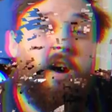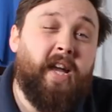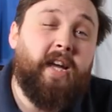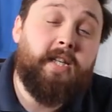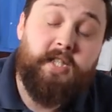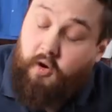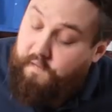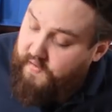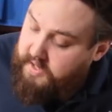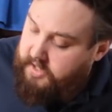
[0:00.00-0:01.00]
Okay guys, so
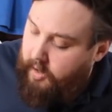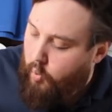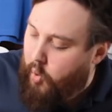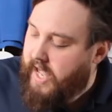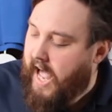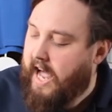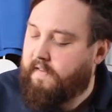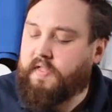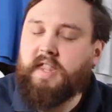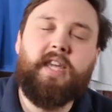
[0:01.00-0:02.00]
first up we
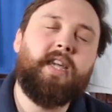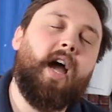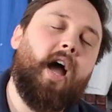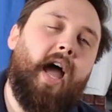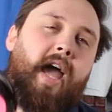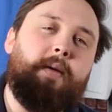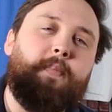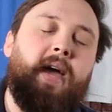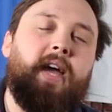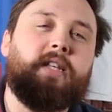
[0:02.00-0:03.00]
have the
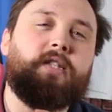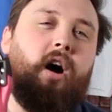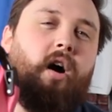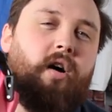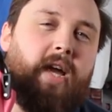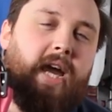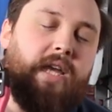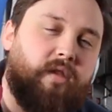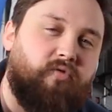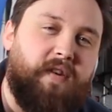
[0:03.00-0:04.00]
Apeks
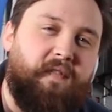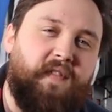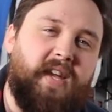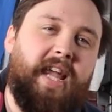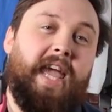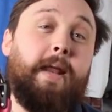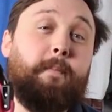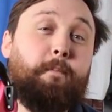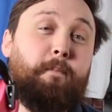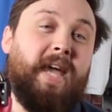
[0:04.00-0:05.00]
RK3 fin
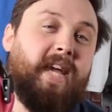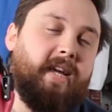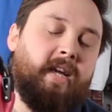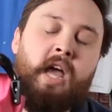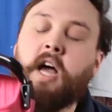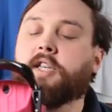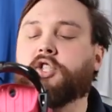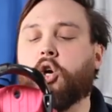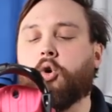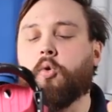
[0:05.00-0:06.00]
in pink.
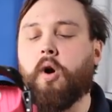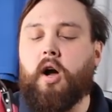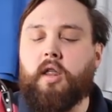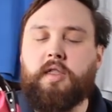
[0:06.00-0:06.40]
So